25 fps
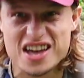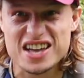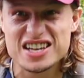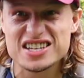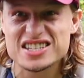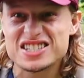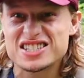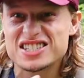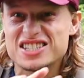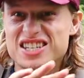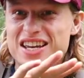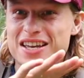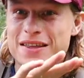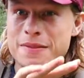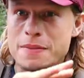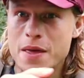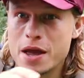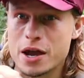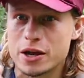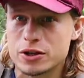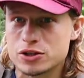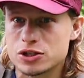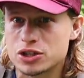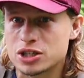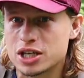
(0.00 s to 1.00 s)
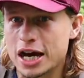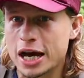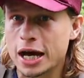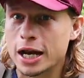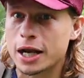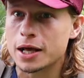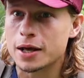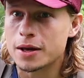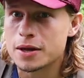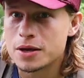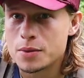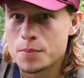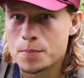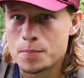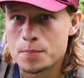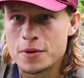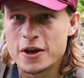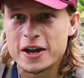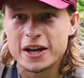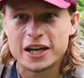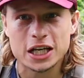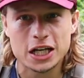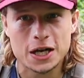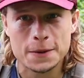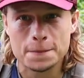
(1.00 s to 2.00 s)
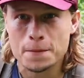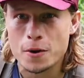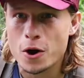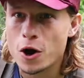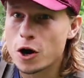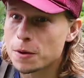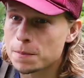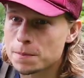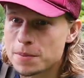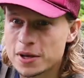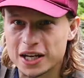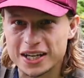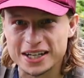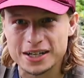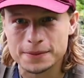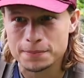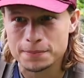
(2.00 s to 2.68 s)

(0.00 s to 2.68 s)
sitting there, just kind of picking apart, picking